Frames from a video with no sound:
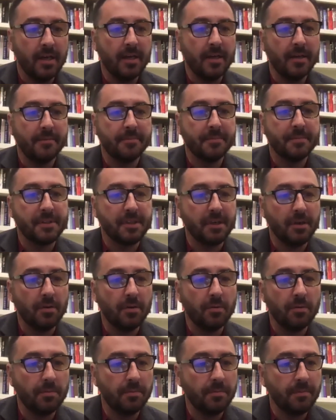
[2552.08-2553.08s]

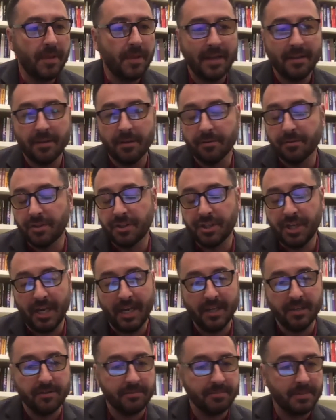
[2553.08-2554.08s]
So that those
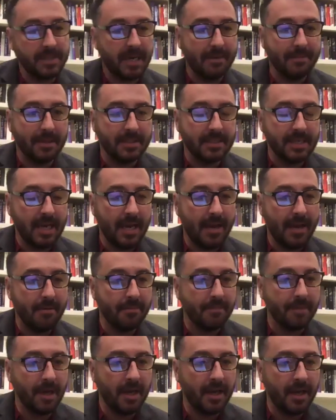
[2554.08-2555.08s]
change from time to time. I'm
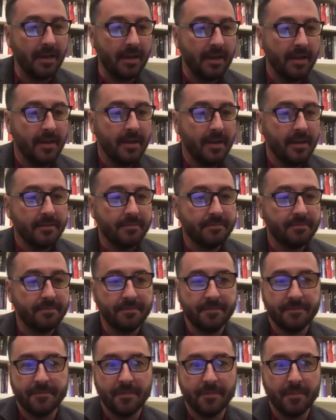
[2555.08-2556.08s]
not
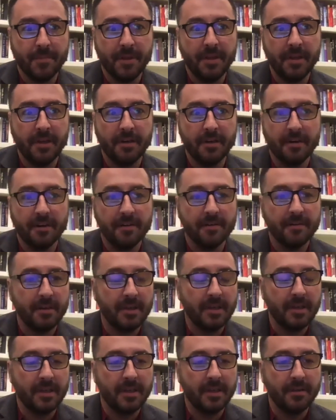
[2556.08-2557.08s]
familiar
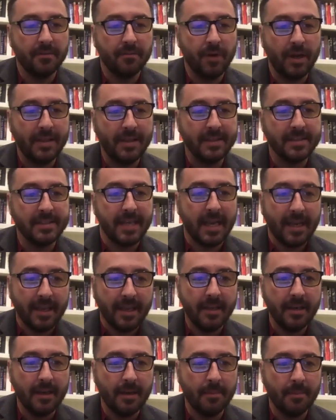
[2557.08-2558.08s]
right this
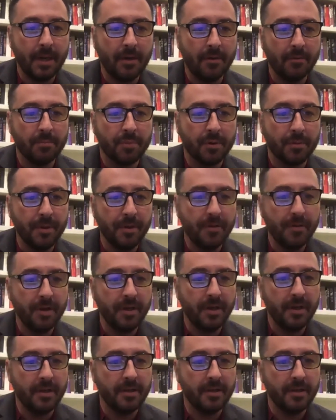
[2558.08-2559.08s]
second about
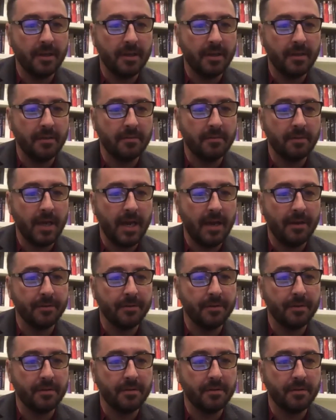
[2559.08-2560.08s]
Bermuda and how
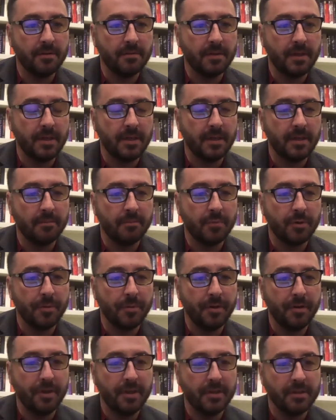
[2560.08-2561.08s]

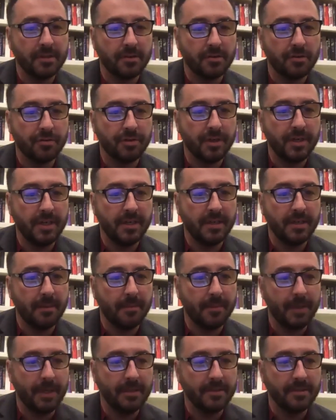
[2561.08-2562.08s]
Bermudians are treated
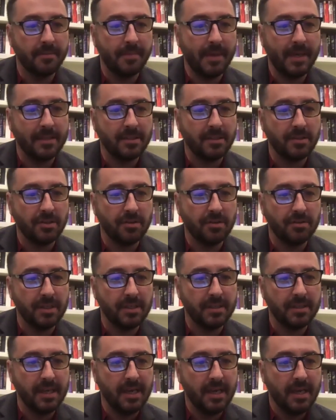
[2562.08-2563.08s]
coming into
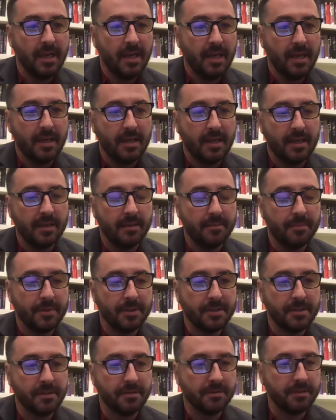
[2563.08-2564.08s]
Massachusetts, but
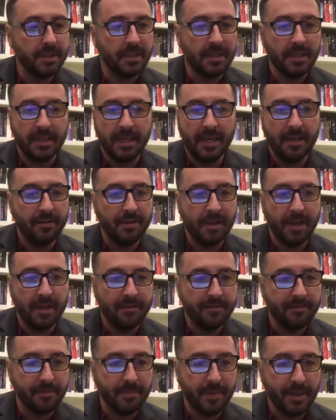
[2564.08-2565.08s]
certainly can get you that
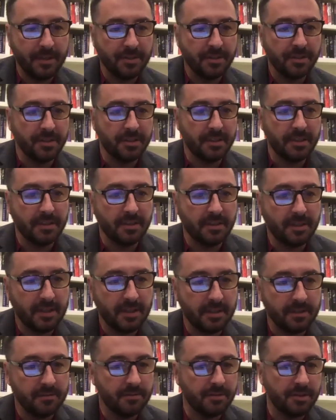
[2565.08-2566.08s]
information and
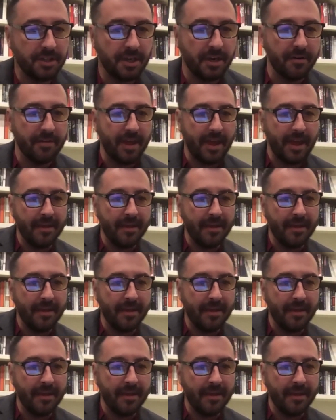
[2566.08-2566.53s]
share that.